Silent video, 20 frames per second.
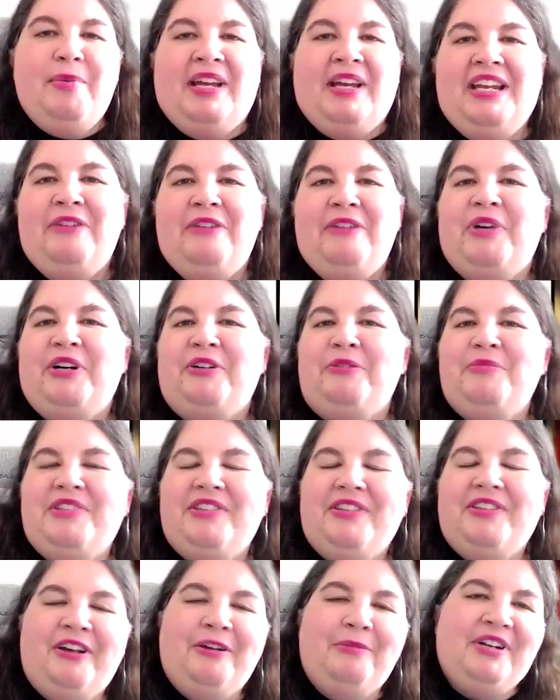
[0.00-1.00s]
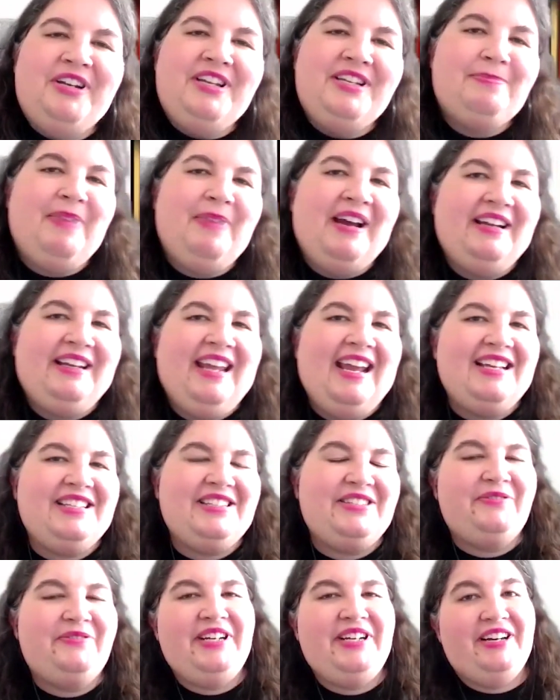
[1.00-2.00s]
everybody. Welcome to the Hallmarkies
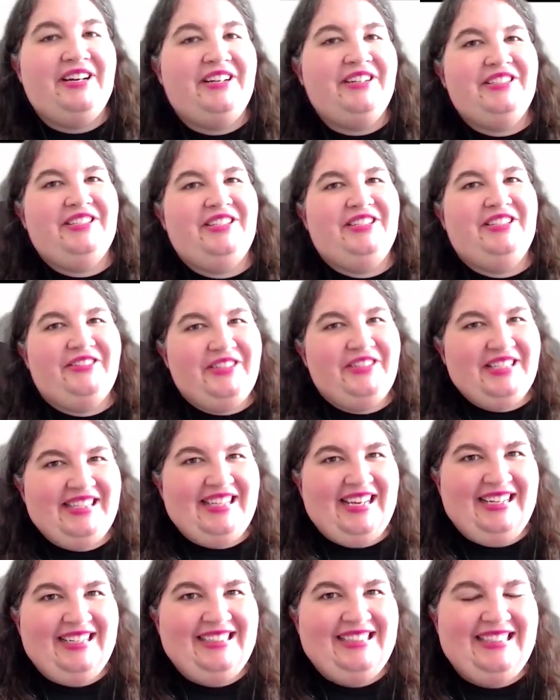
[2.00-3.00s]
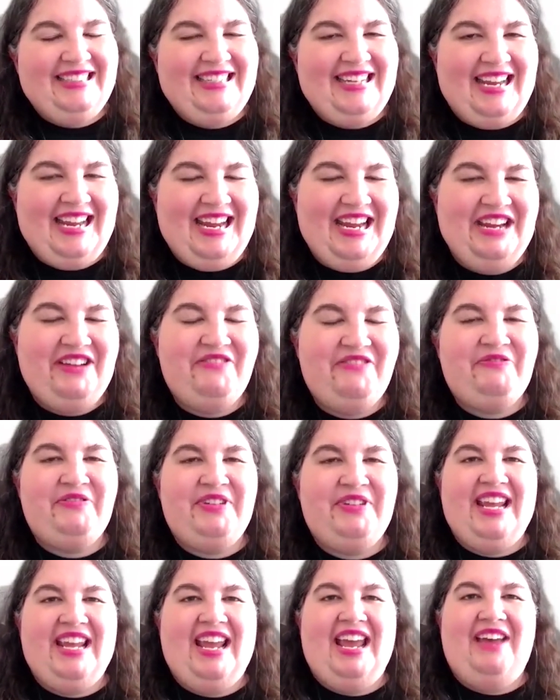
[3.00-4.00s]
Podcast. We are so excited today.
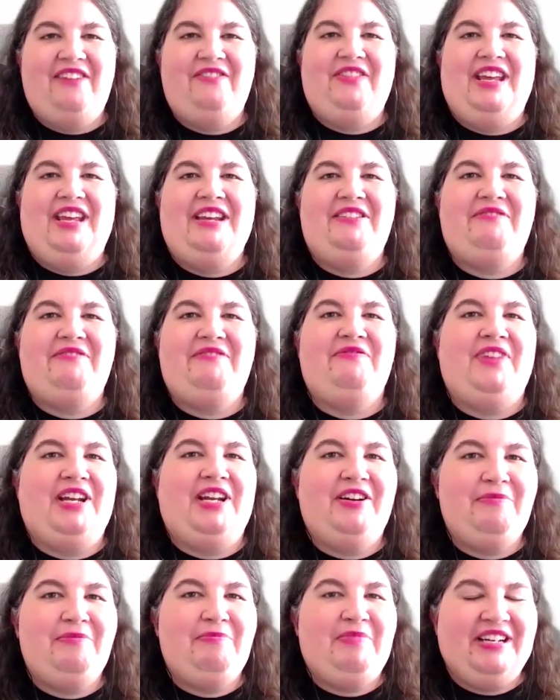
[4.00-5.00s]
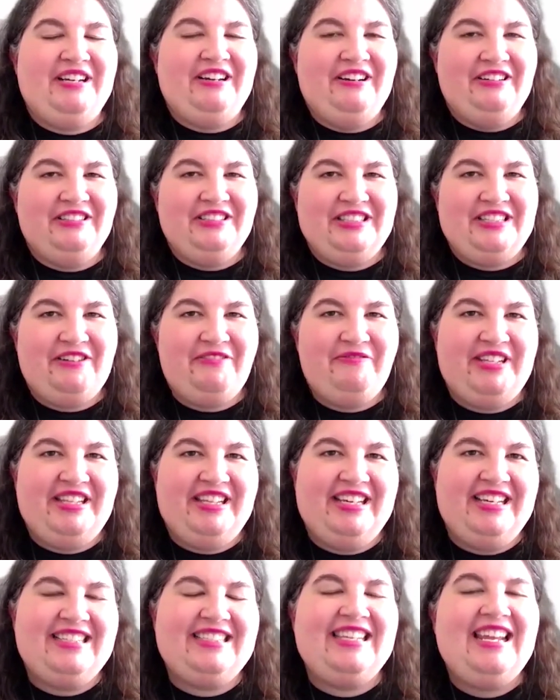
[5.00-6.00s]
We have a very big Hall star
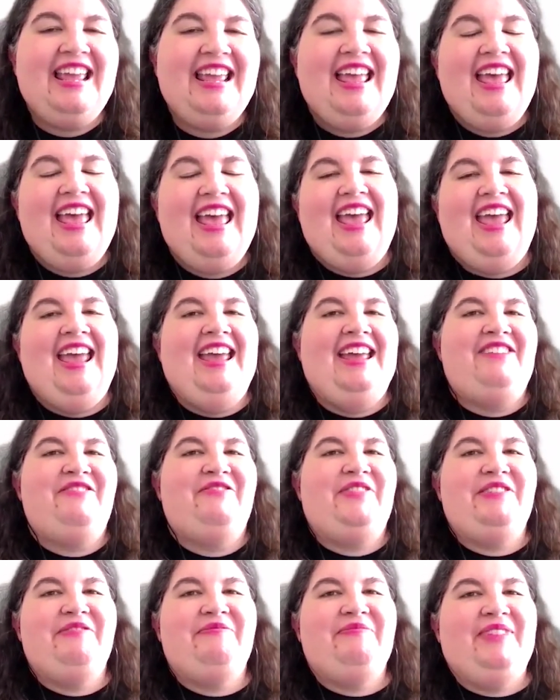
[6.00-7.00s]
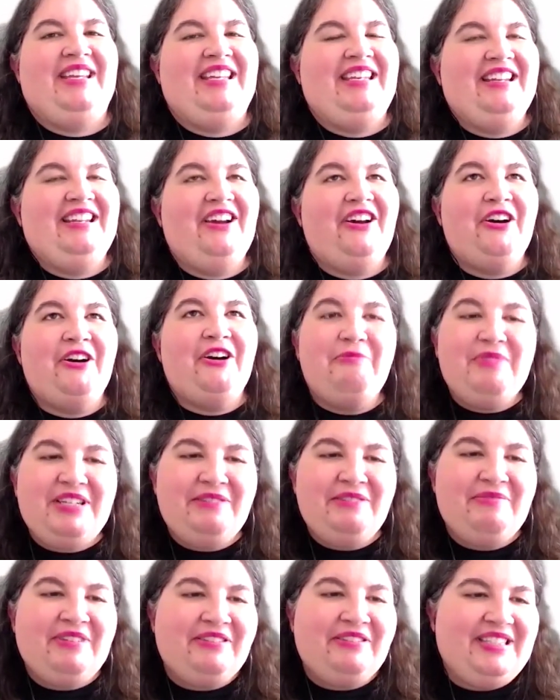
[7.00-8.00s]
with us, and we have been
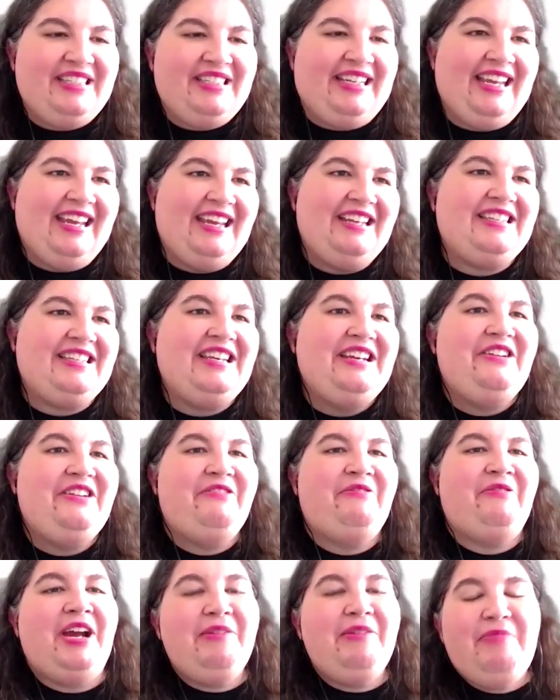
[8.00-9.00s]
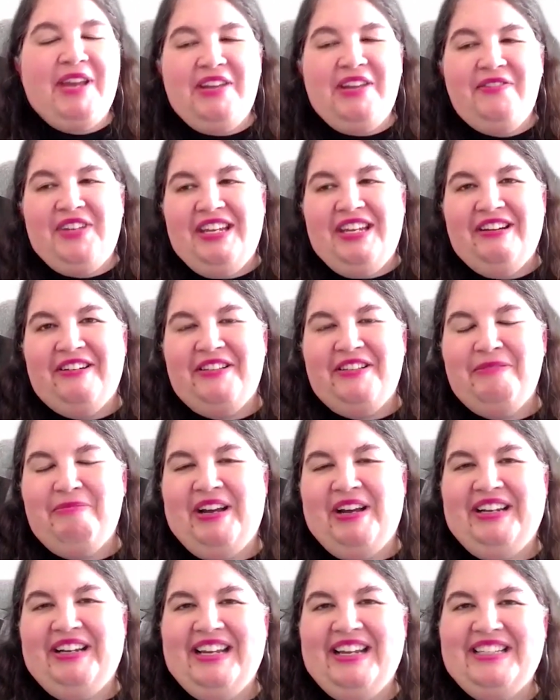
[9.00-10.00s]
hoping to be able to get Ryan Paevey here on
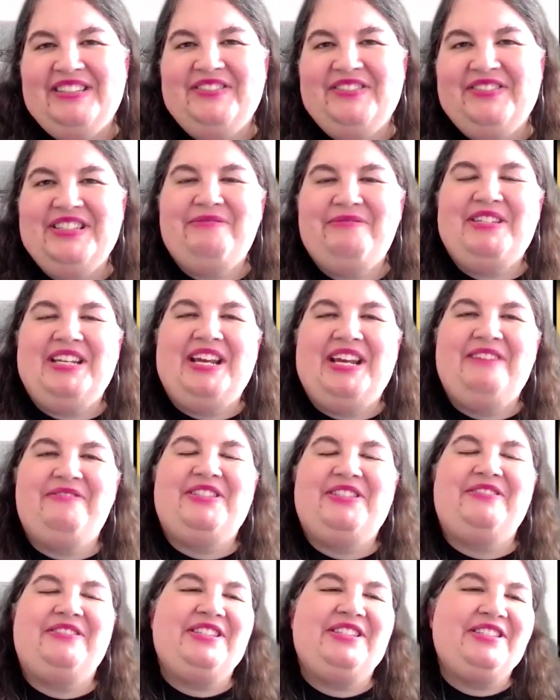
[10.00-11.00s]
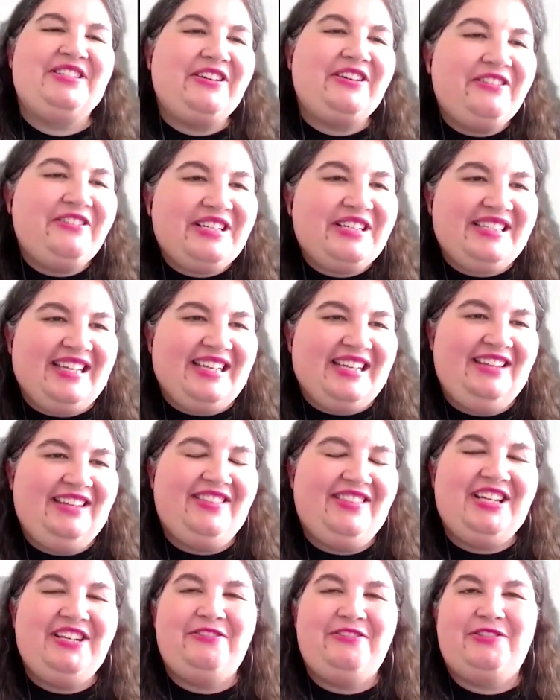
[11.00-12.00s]
the podcast for some time. So it's so
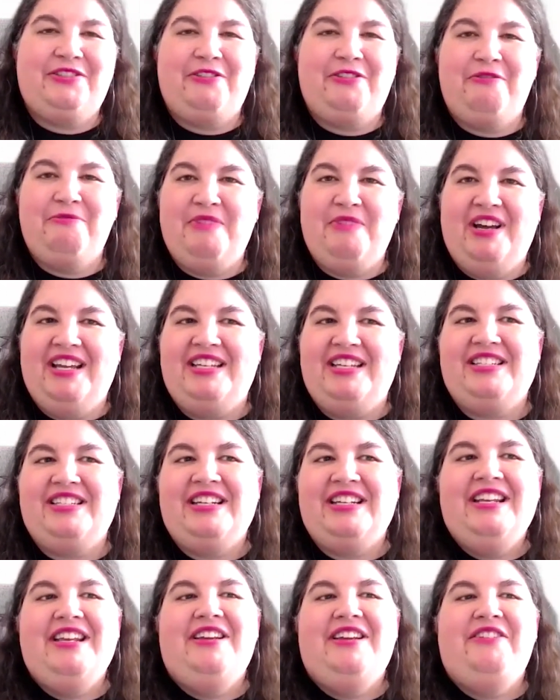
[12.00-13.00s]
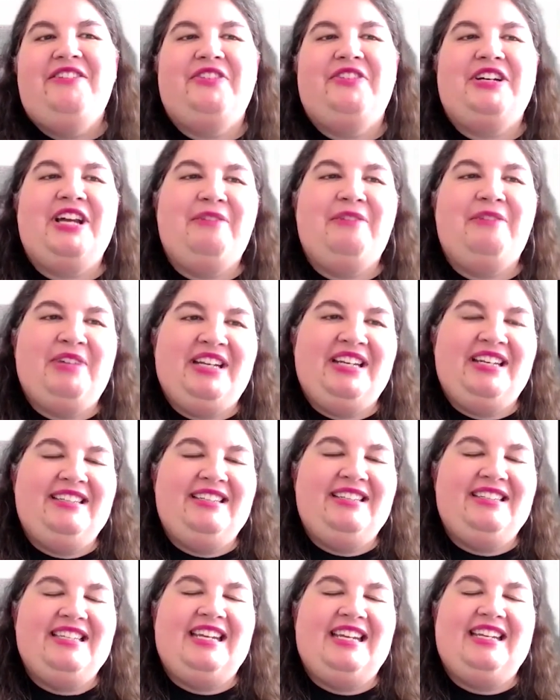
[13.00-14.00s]
exciting. Thank you so much for coming
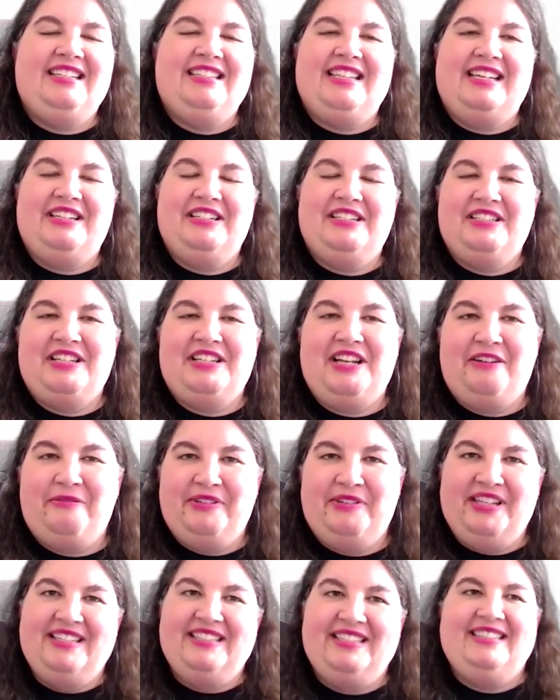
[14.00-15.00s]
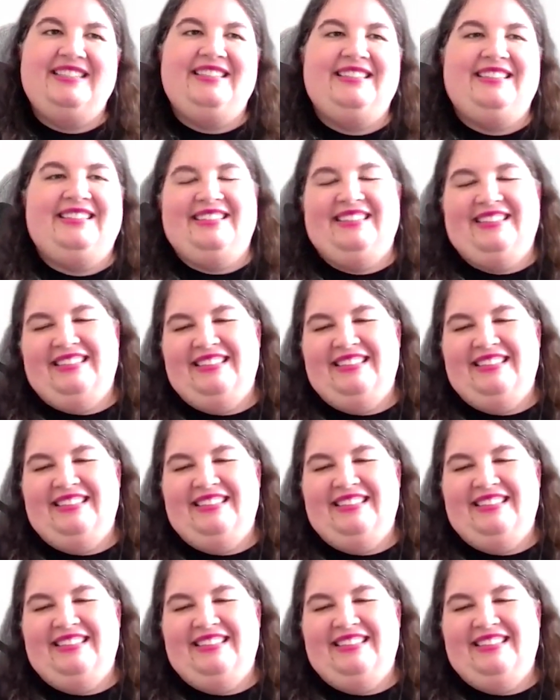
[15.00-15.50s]
and taking a second to talk with us.